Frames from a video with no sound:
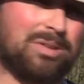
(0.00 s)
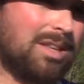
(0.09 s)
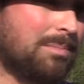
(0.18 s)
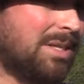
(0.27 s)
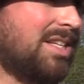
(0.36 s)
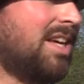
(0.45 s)
your
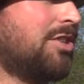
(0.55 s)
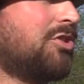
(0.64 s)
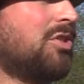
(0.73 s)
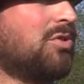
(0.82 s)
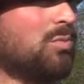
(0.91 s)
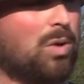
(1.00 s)

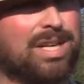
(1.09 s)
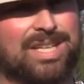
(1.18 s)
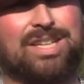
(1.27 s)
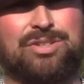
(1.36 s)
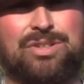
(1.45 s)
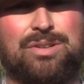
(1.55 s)
limitations, what it
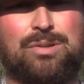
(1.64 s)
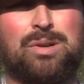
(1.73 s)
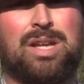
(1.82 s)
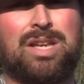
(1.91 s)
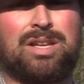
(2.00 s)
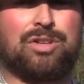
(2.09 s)
can do,
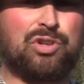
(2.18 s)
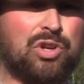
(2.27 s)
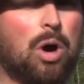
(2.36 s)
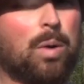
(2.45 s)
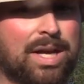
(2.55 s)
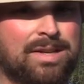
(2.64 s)

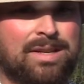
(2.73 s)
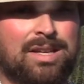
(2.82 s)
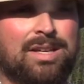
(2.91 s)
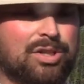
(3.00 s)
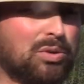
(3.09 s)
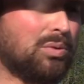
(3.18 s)
know it.
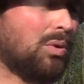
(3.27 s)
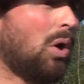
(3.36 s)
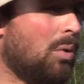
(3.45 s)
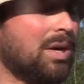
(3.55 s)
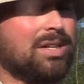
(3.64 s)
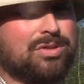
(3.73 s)
You
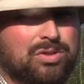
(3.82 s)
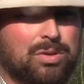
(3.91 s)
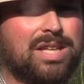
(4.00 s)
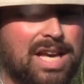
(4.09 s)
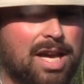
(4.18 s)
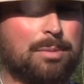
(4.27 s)
owe it to
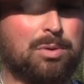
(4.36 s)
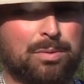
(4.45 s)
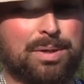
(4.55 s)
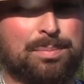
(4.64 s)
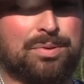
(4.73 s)
the animal we